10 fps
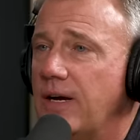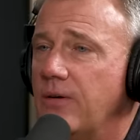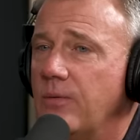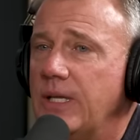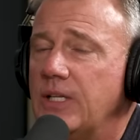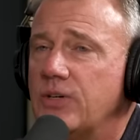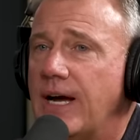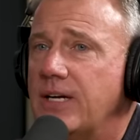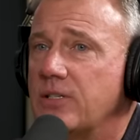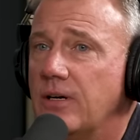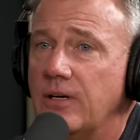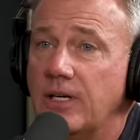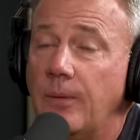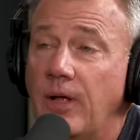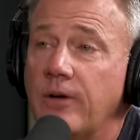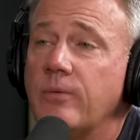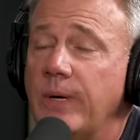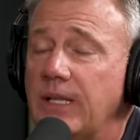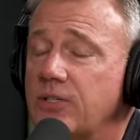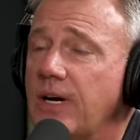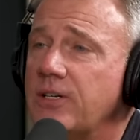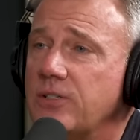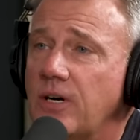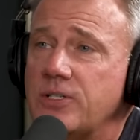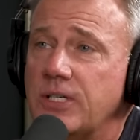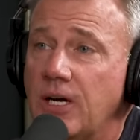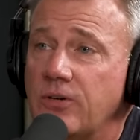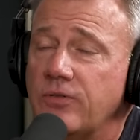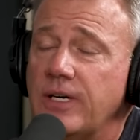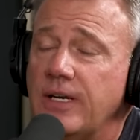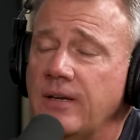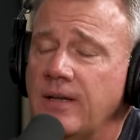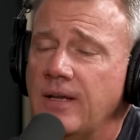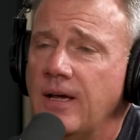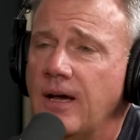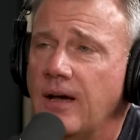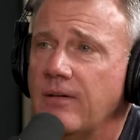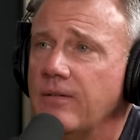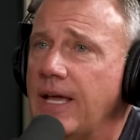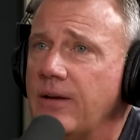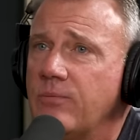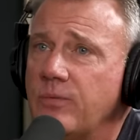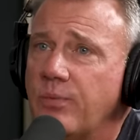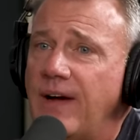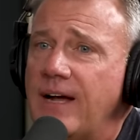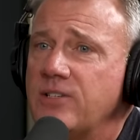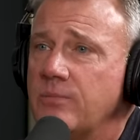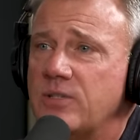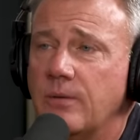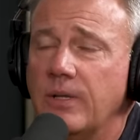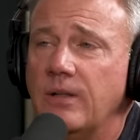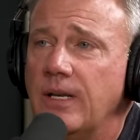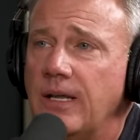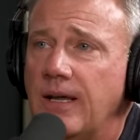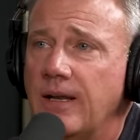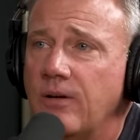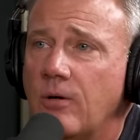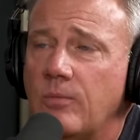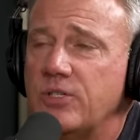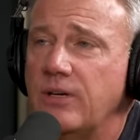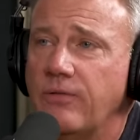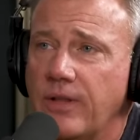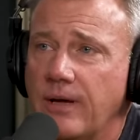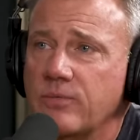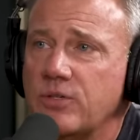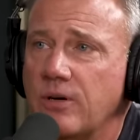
tracks, a couple hundred weekly tracks across the country, and provide some stability and normalcy for them.